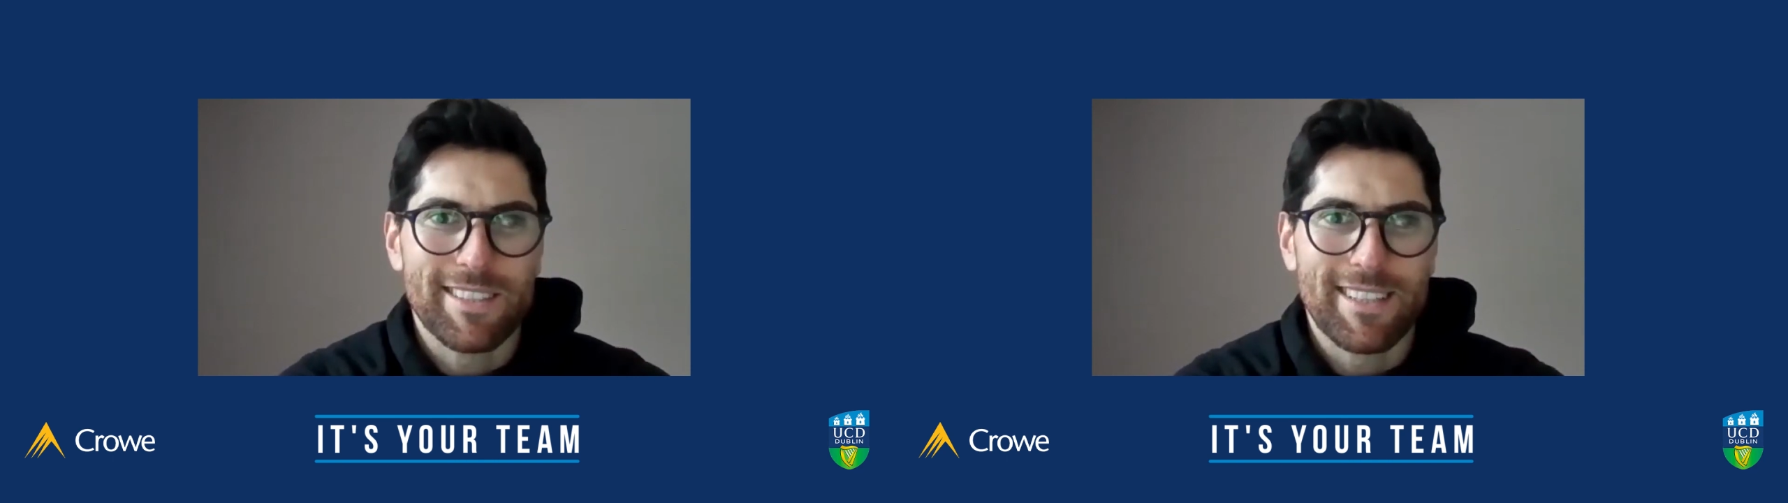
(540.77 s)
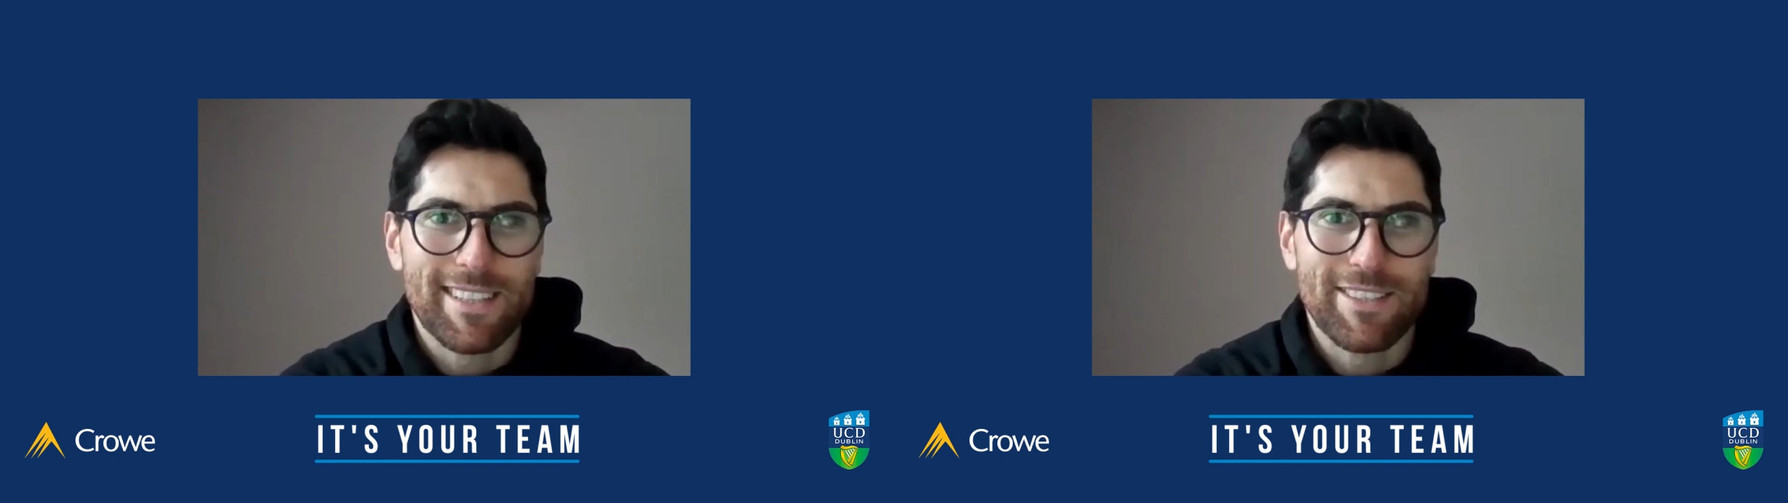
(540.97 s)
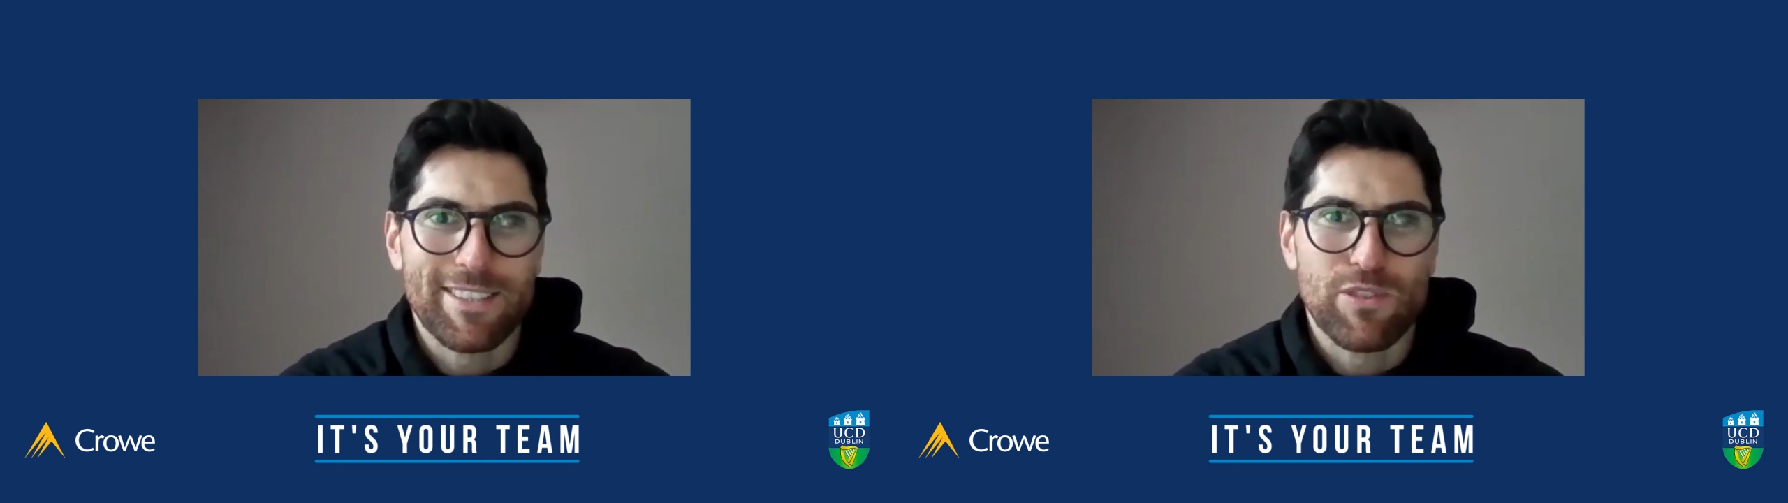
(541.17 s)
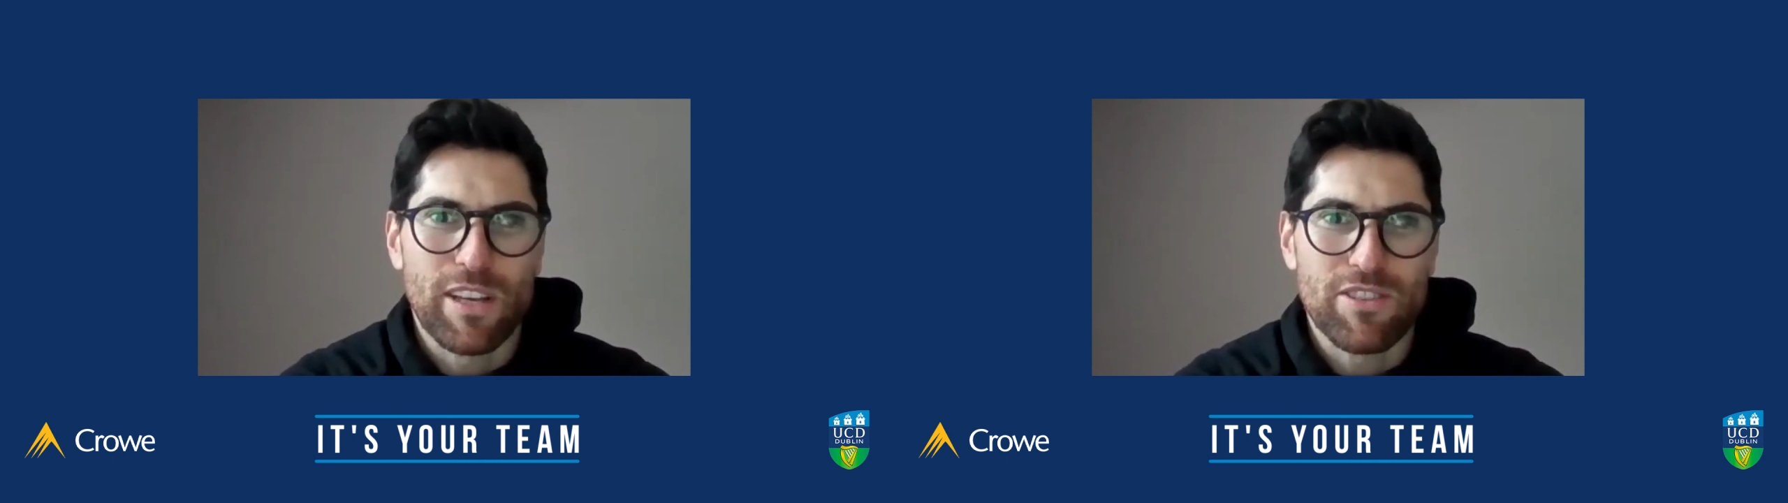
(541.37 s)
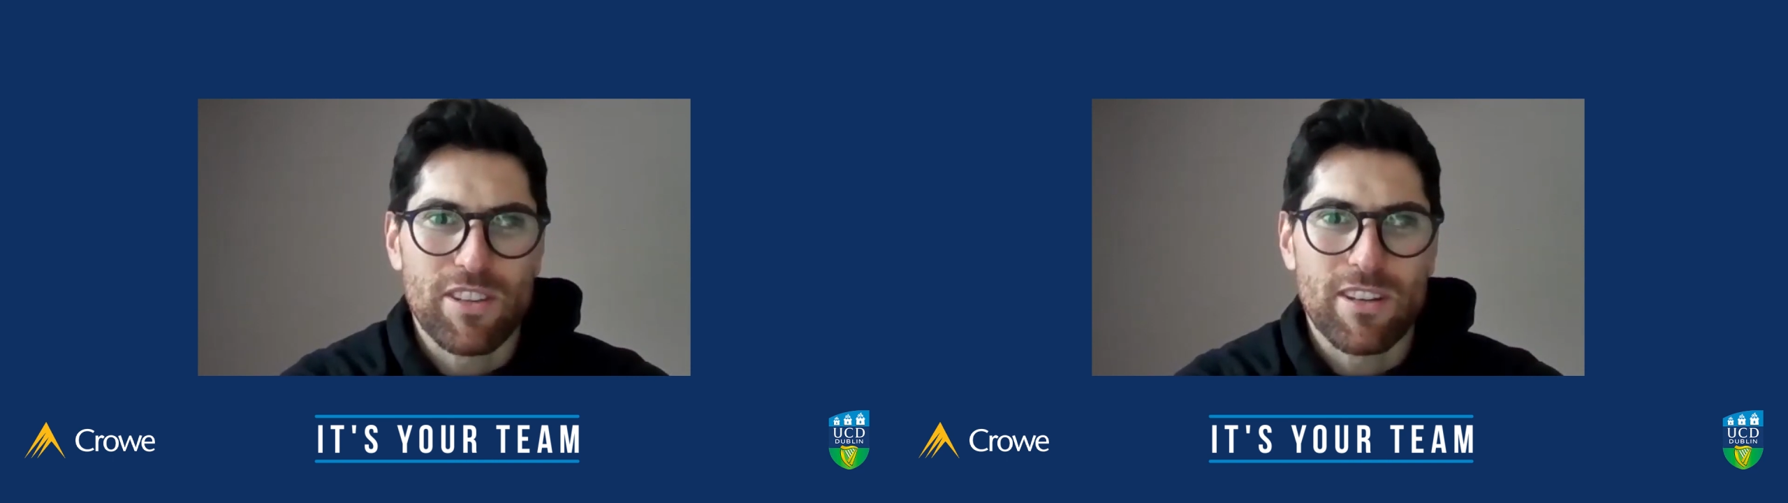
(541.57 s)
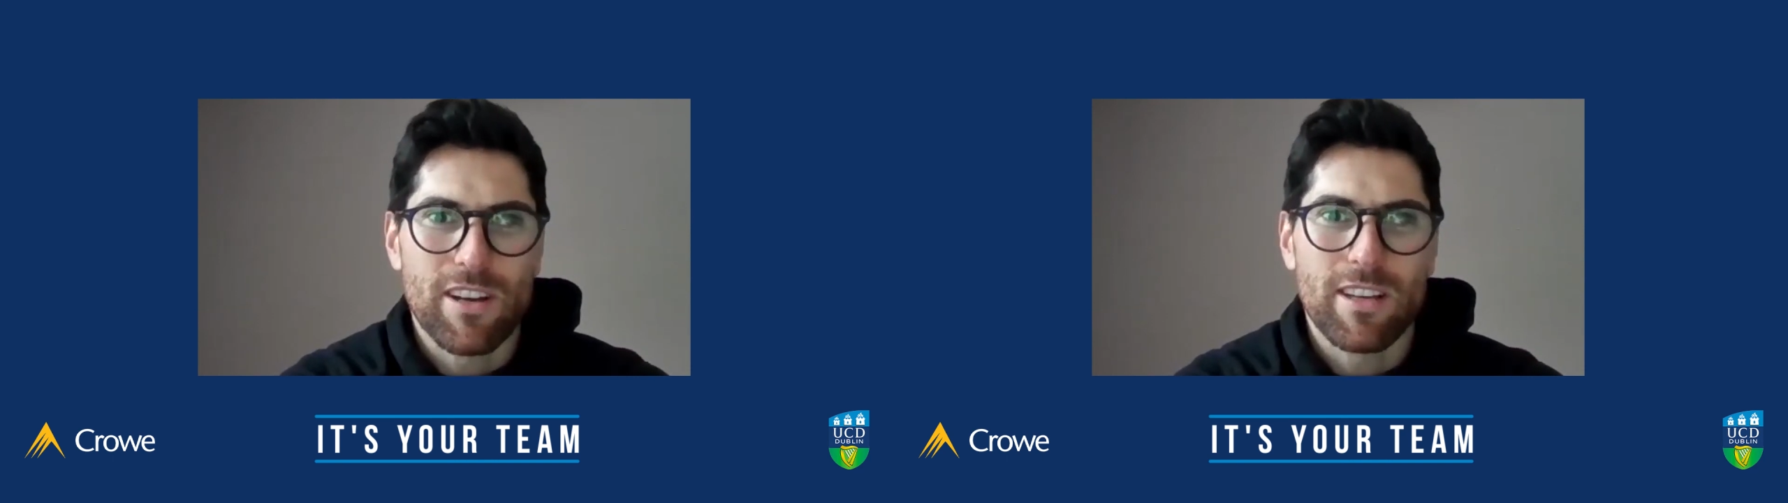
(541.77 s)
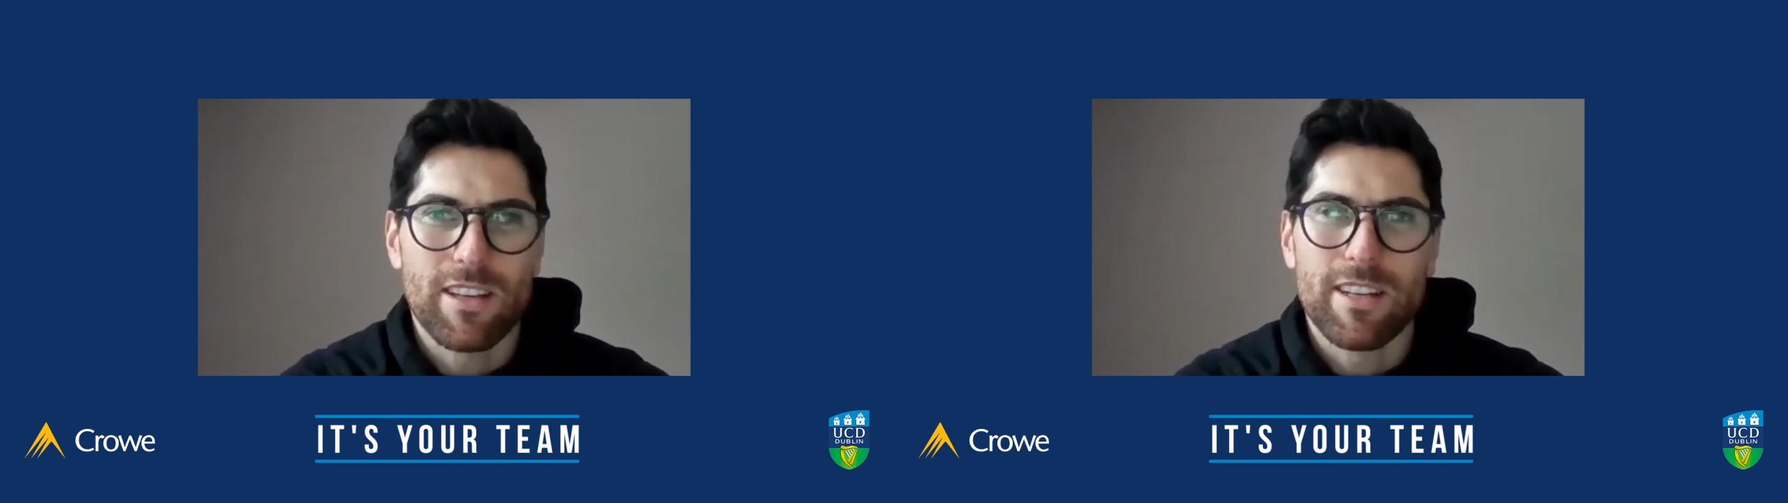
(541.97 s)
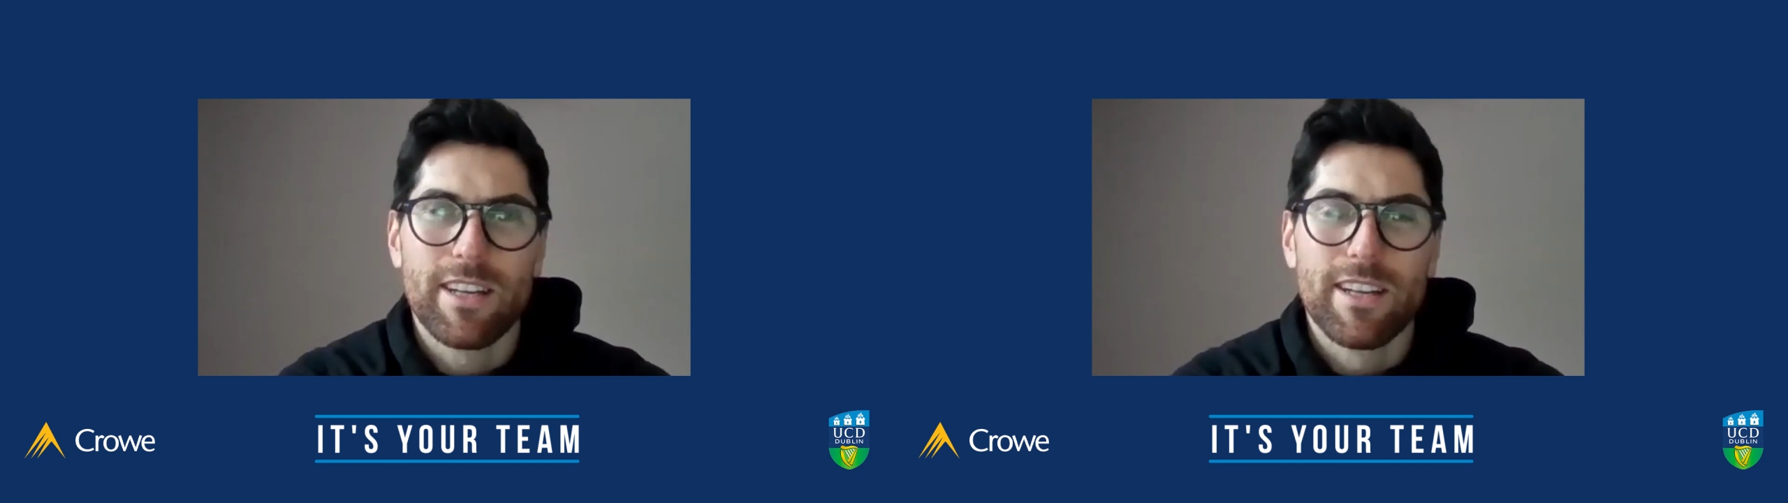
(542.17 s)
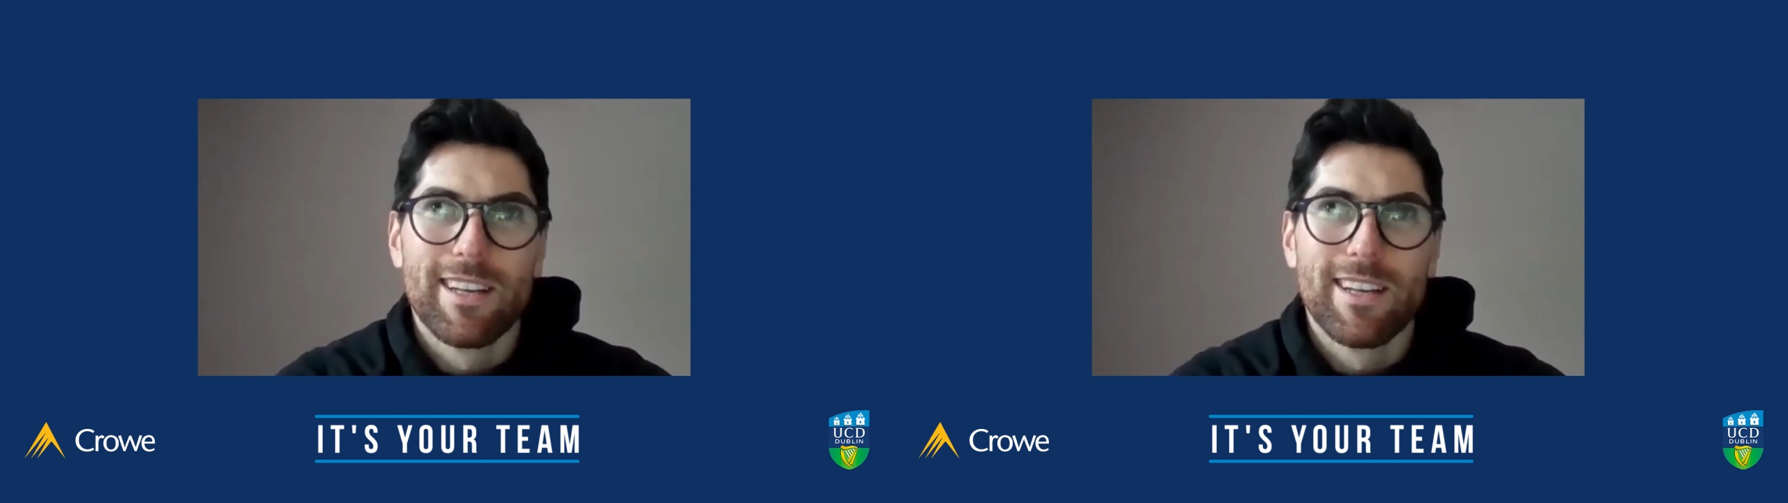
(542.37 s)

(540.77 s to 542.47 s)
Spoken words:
in 2009.